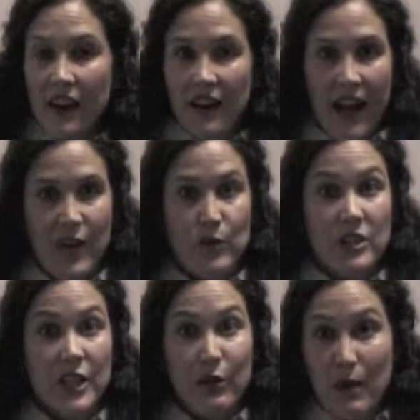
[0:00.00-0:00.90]
and I had
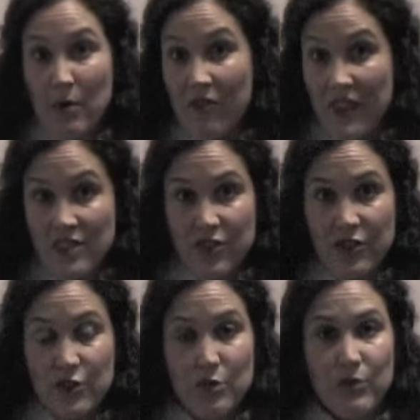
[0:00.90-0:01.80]
really great
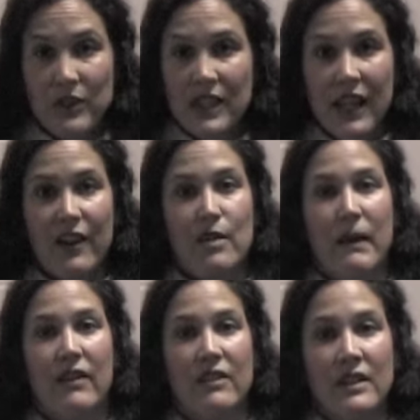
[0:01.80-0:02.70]
professors who really cared
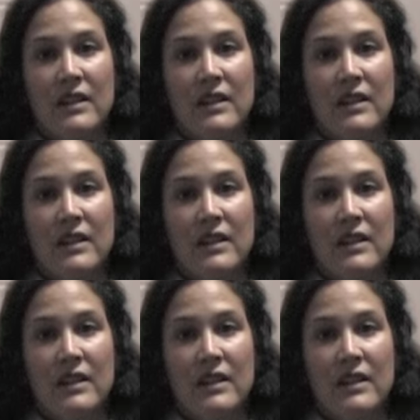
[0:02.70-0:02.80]
about